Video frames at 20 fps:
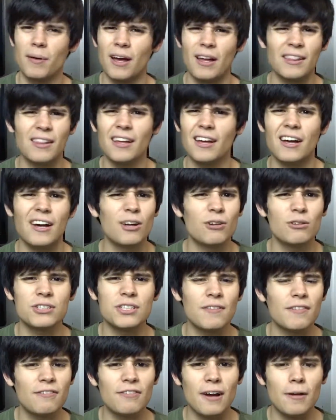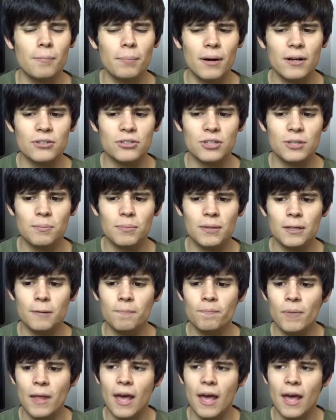I think, $175 or something.